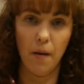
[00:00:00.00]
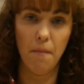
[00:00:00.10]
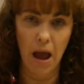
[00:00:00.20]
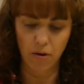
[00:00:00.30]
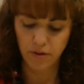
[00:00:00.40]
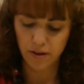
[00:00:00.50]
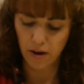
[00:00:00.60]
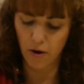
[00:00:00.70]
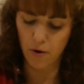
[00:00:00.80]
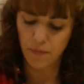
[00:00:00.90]
amounts
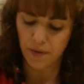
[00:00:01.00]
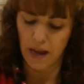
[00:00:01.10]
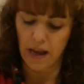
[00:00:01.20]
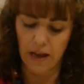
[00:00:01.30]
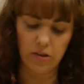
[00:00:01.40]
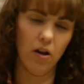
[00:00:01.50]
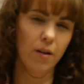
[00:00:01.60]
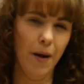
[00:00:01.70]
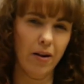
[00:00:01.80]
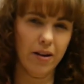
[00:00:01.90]
go. It's
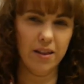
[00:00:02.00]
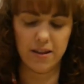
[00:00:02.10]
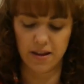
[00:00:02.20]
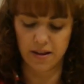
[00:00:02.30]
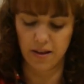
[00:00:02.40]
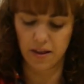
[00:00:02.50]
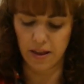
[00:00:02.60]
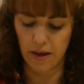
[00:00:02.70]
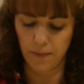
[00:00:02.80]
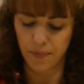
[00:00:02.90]
all about
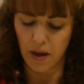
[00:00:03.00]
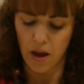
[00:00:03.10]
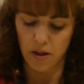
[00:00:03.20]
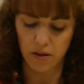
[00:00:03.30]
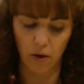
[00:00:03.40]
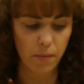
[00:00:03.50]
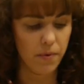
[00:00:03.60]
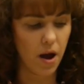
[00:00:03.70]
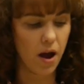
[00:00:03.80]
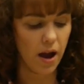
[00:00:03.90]
consistency. So
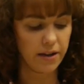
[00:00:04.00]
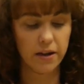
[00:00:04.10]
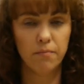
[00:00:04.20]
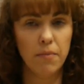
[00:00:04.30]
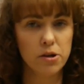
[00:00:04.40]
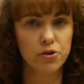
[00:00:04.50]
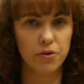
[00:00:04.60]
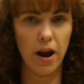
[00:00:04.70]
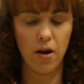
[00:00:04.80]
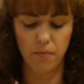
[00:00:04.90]
I didn't
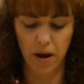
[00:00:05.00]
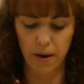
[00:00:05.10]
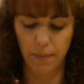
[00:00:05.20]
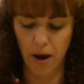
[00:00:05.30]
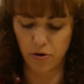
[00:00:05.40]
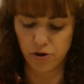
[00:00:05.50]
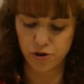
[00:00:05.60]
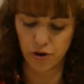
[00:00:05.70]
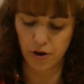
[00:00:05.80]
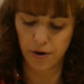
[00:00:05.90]
measure out my powdered
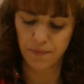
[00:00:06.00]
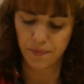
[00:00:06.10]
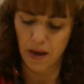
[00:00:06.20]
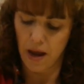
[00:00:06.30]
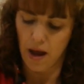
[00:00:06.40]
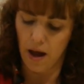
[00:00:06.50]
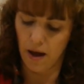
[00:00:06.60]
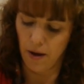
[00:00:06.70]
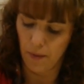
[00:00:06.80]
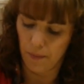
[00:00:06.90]
sugar.
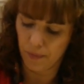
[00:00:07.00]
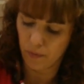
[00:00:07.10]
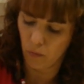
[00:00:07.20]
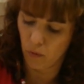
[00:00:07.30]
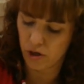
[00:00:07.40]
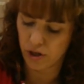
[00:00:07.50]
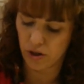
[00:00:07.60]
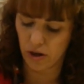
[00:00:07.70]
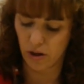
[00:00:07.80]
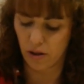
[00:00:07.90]
We're
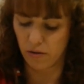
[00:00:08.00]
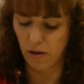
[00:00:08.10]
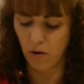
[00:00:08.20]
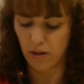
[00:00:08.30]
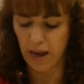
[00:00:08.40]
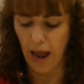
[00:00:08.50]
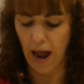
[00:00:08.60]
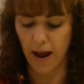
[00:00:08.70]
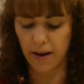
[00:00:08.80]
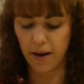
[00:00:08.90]
just going to slowly
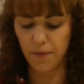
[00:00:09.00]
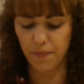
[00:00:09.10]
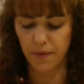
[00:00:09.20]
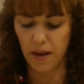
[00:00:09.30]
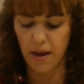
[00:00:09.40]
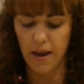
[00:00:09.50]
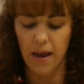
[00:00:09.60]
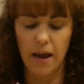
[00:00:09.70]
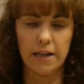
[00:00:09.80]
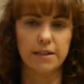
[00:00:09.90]
add it
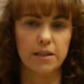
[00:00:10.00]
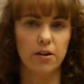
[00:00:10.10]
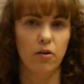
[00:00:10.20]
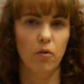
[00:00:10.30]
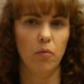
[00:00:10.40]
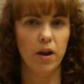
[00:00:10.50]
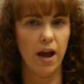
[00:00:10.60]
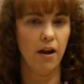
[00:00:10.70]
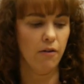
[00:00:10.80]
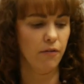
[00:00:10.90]
until we
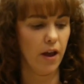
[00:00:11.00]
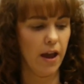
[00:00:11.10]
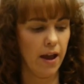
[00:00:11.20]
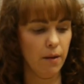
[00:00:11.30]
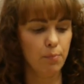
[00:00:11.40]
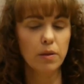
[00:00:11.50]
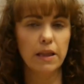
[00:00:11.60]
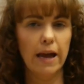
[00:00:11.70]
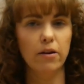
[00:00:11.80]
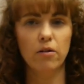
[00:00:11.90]
have a
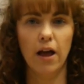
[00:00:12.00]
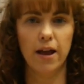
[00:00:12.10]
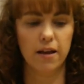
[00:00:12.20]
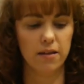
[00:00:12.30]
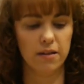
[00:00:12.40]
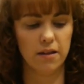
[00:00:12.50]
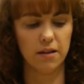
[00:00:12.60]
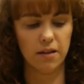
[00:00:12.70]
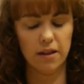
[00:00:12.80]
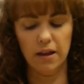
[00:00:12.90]
Play-Doh-like
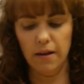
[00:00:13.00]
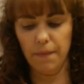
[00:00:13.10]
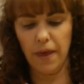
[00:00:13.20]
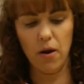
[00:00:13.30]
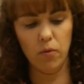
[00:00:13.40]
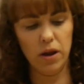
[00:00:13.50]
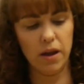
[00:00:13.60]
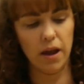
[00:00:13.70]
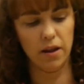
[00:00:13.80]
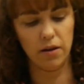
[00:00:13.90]
consistency that
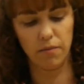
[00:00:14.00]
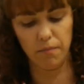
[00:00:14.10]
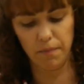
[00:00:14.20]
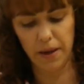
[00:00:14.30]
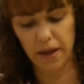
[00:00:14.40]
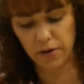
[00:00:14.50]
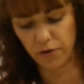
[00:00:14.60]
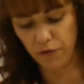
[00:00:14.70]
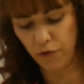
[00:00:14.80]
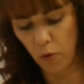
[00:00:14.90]
we can begin
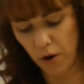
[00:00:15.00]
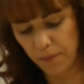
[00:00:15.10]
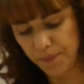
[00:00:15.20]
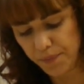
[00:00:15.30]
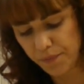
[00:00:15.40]
to form.